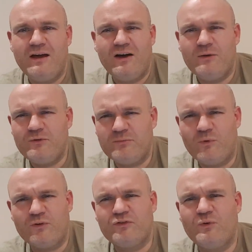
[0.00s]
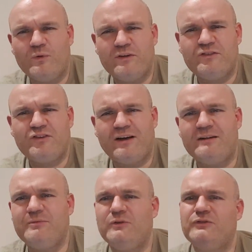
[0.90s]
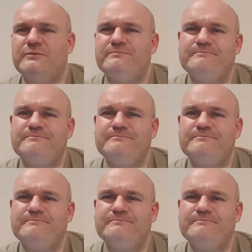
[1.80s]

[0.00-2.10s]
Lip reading: How much more so when it's child abuse?